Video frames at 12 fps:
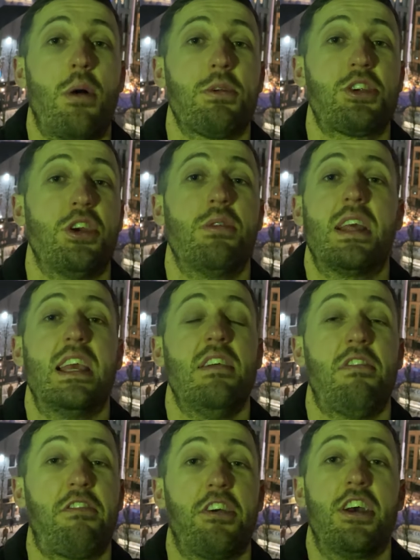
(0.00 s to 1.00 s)
opportunity
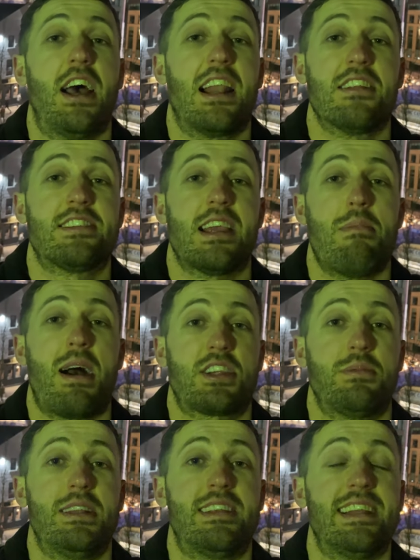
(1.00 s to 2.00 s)
for Allan
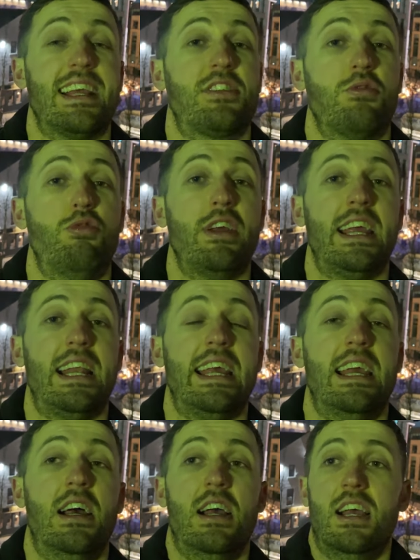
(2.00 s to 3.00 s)
St.Maximin today to really